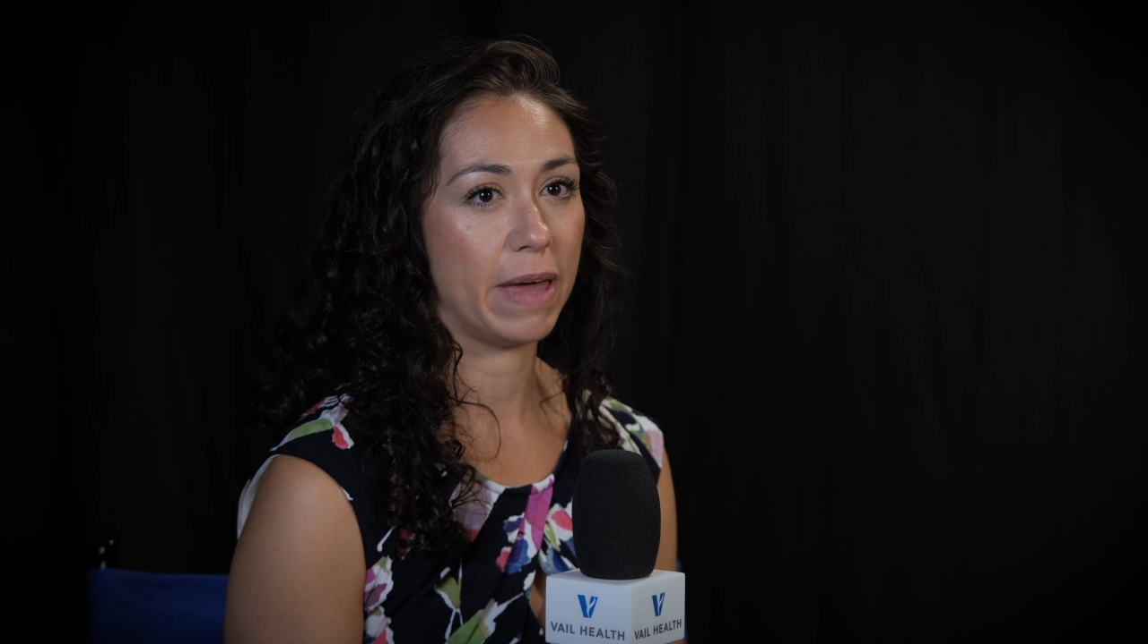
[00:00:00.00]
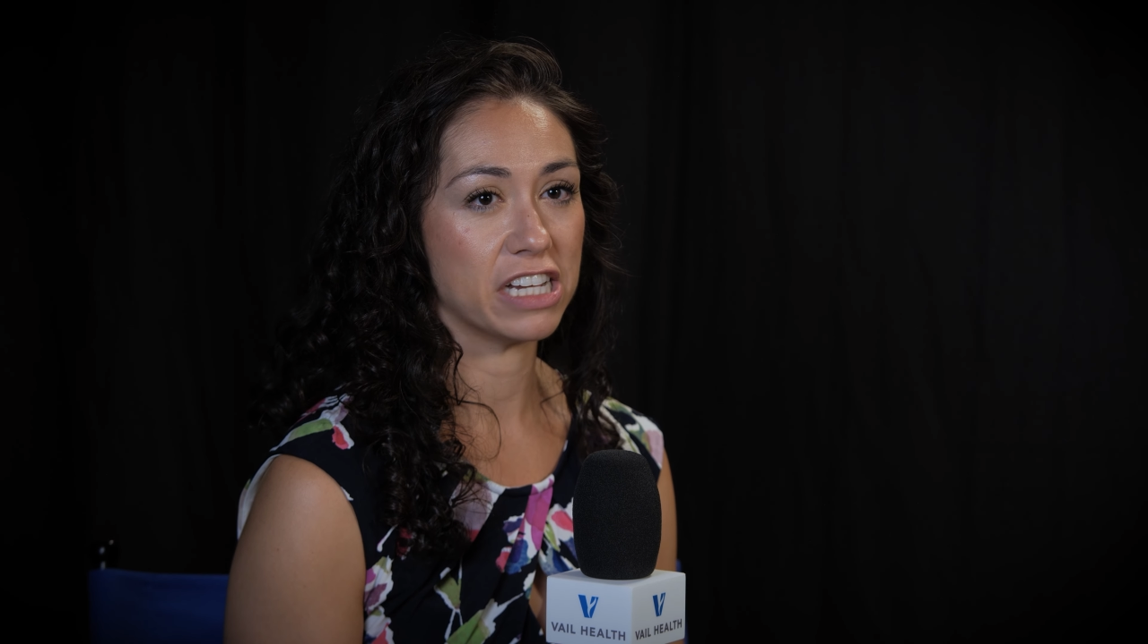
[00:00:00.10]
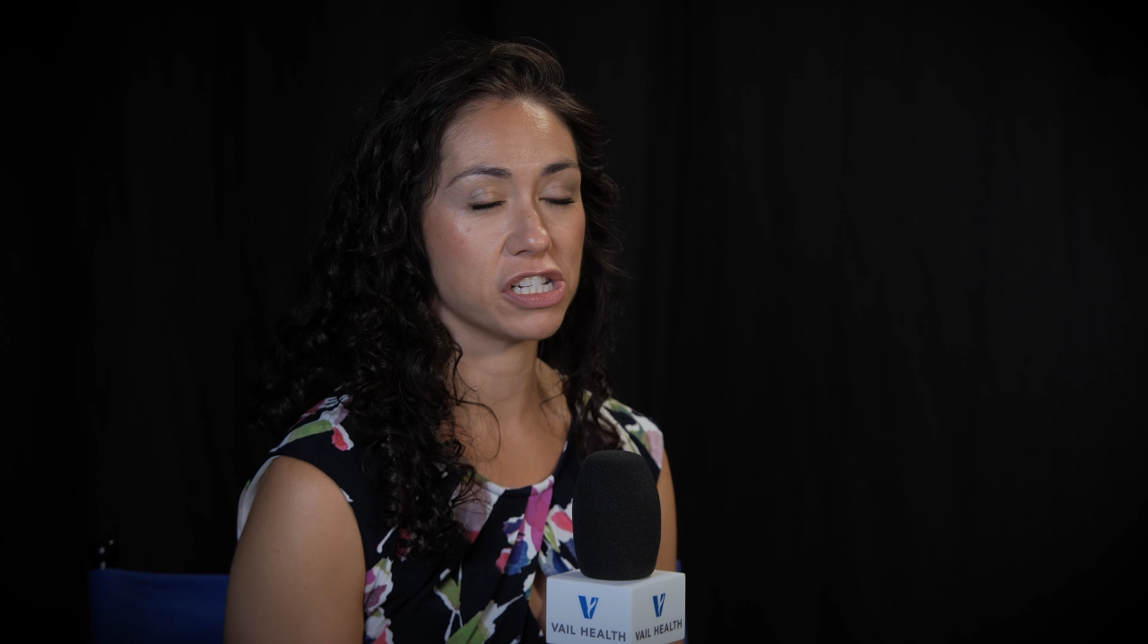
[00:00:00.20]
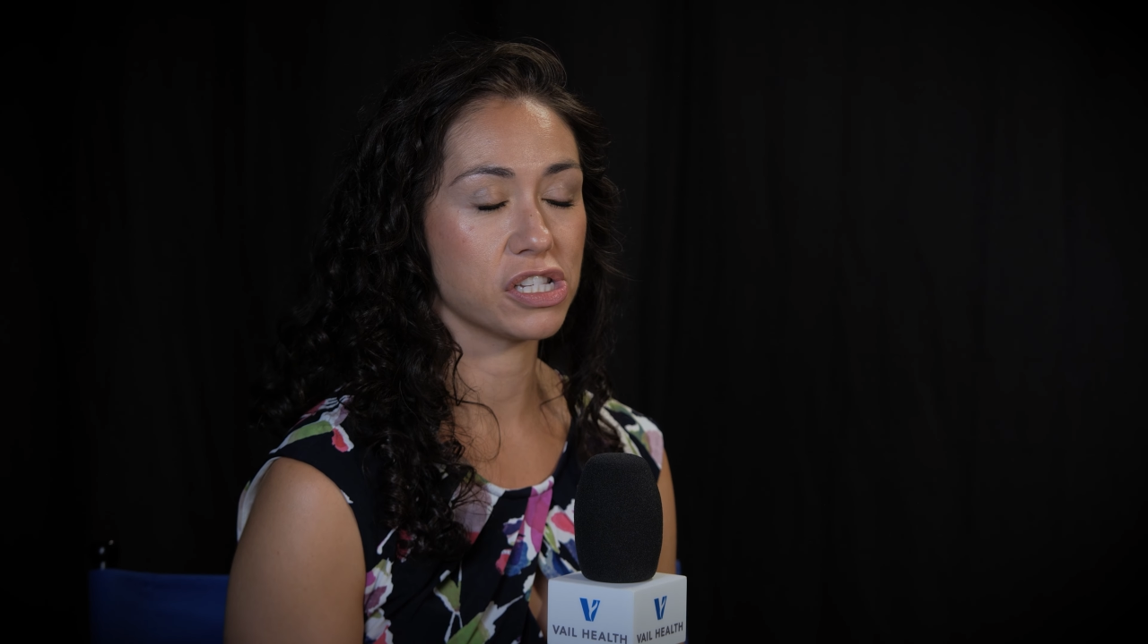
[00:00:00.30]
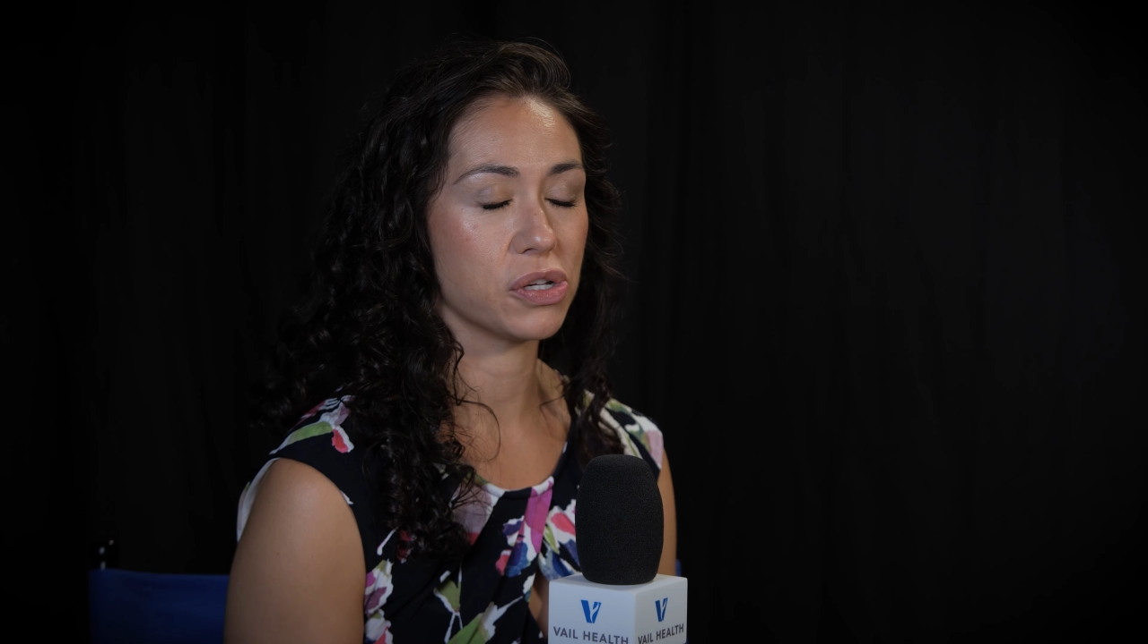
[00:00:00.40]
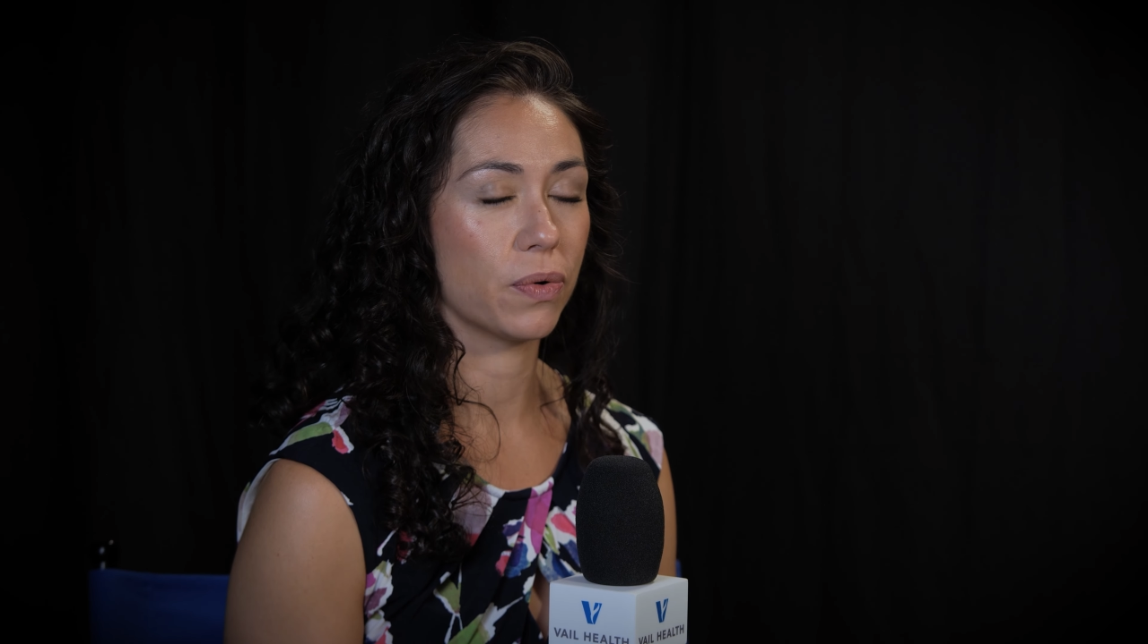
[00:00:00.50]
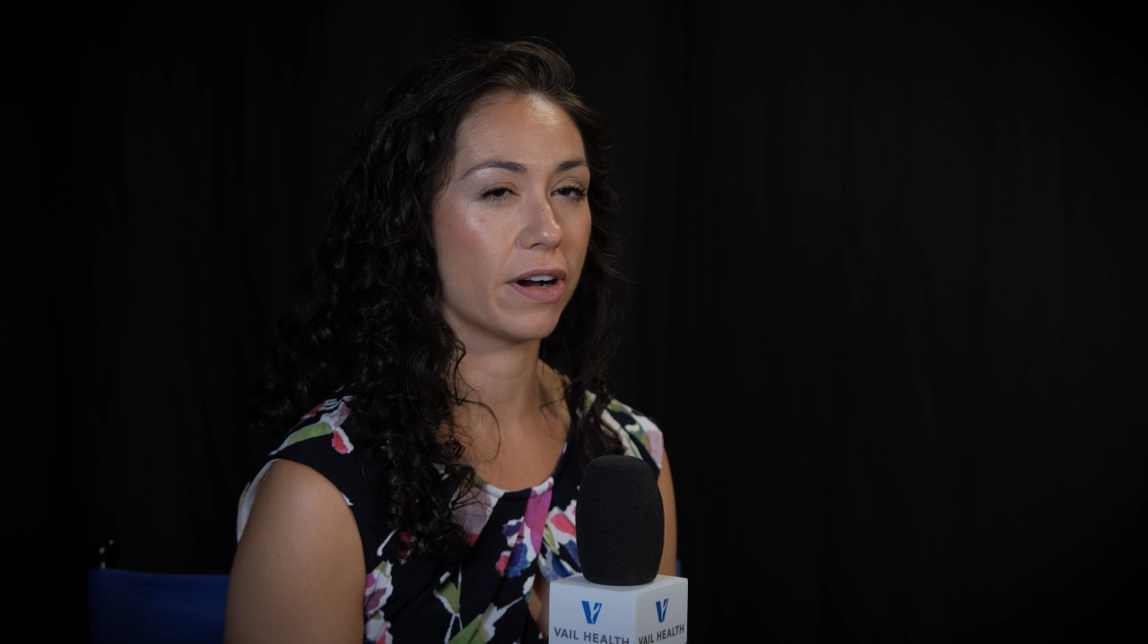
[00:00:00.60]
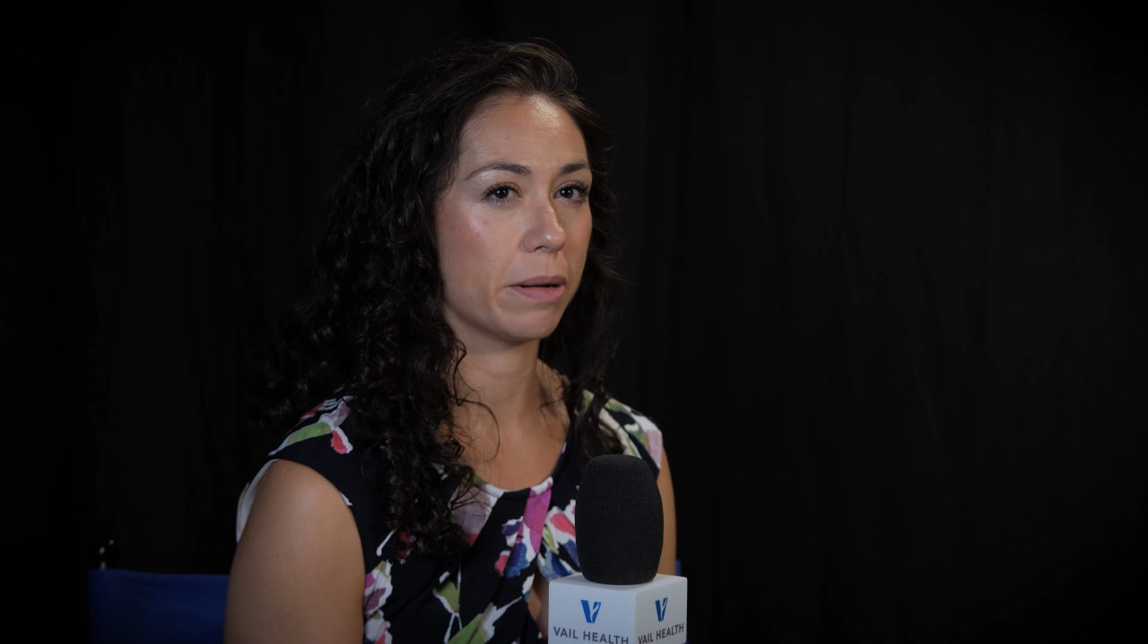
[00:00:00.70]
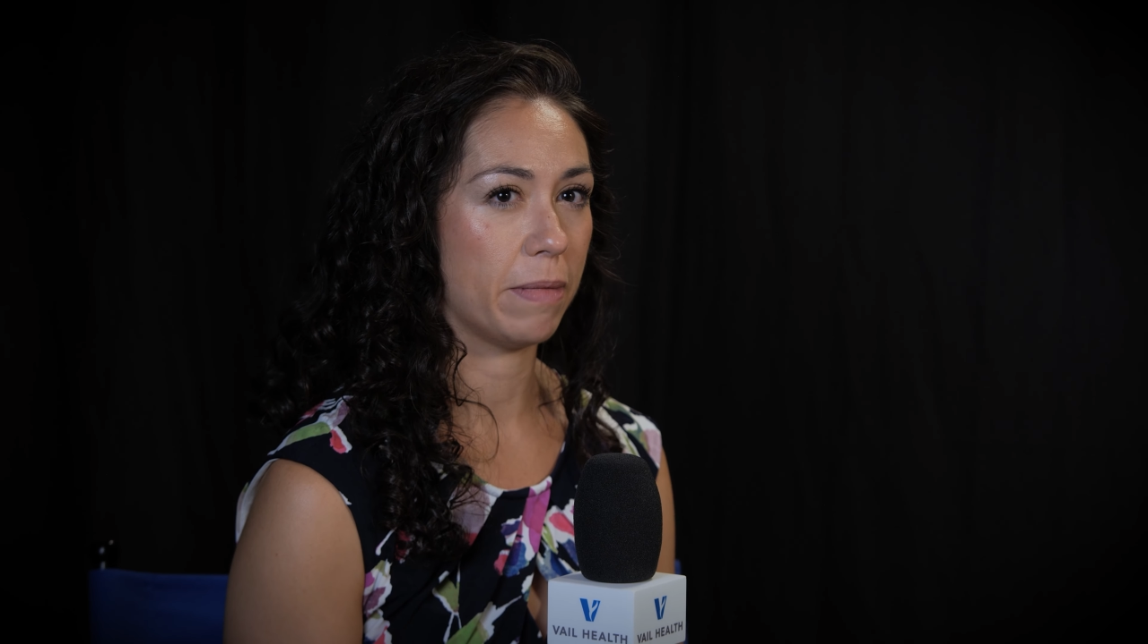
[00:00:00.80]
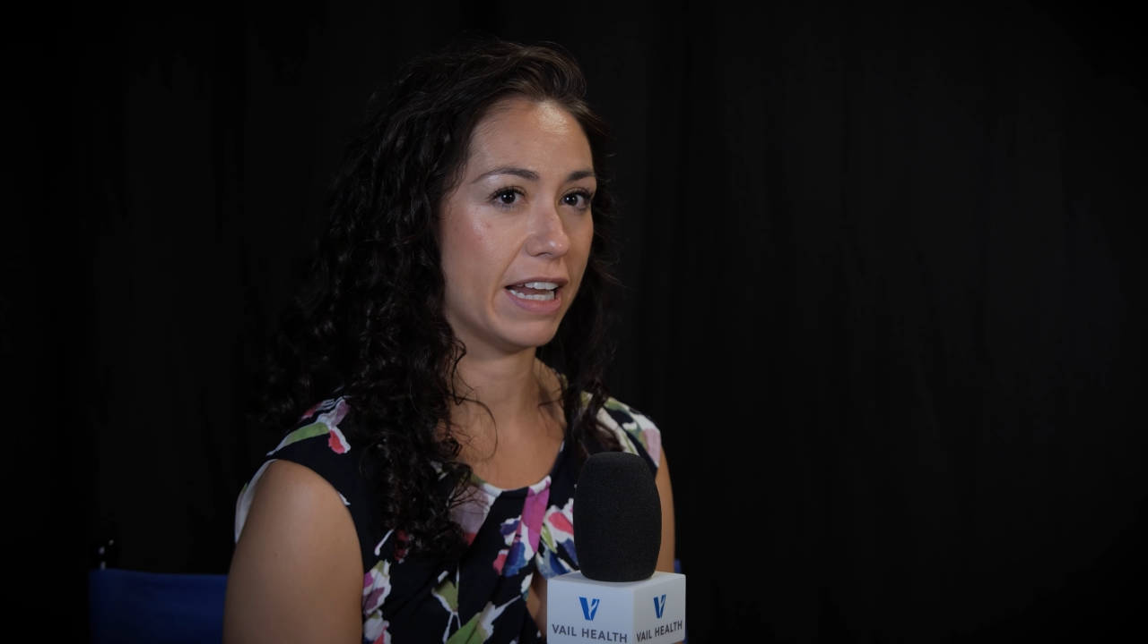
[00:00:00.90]
patients who are
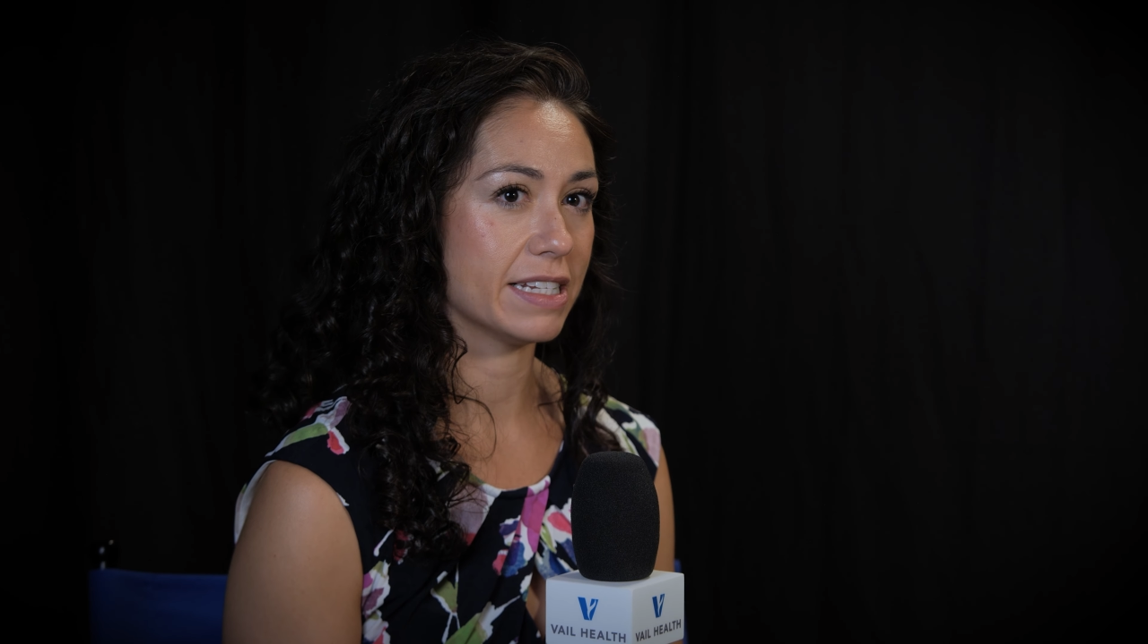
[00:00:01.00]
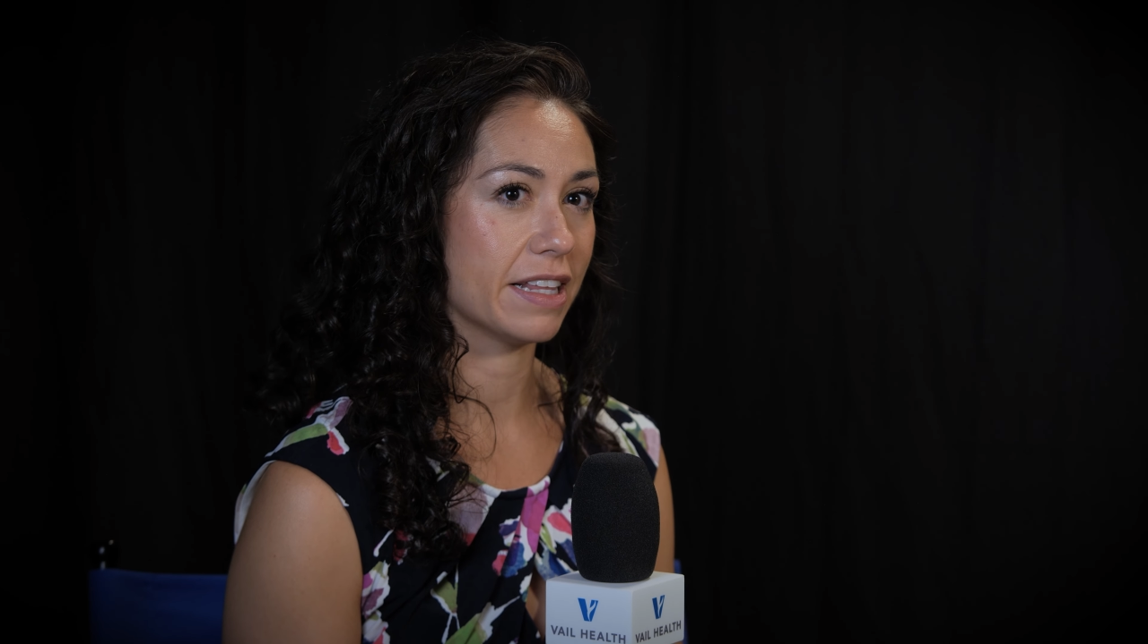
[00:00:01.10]
admitted